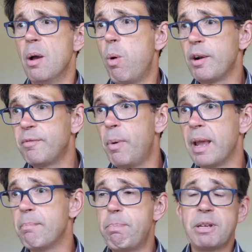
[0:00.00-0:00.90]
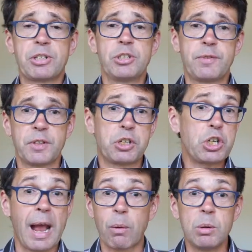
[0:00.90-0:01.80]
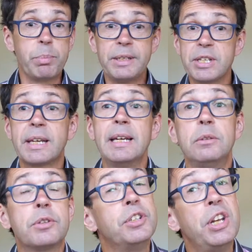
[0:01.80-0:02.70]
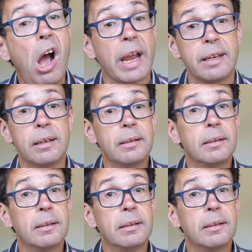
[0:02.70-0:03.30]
one of my ambitions for the jack would be to kill the 9.